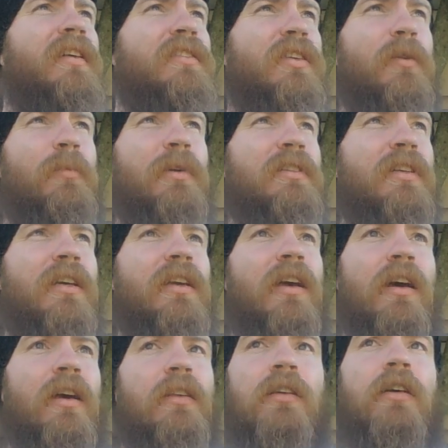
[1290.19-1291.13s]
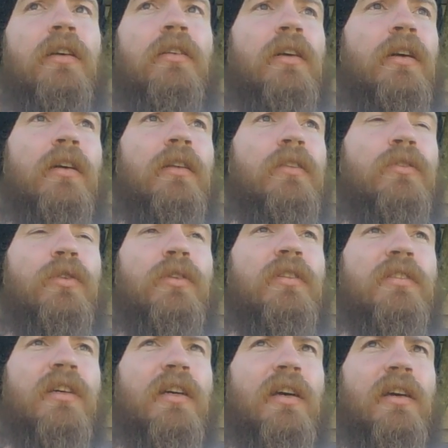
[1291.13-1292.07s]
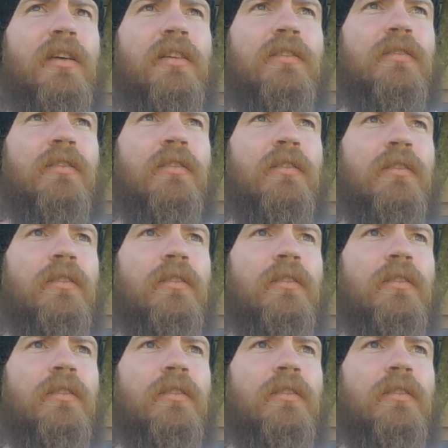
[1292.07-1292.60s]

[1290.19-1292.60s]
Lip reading: So everybody's like, yeah, I dare not criticize,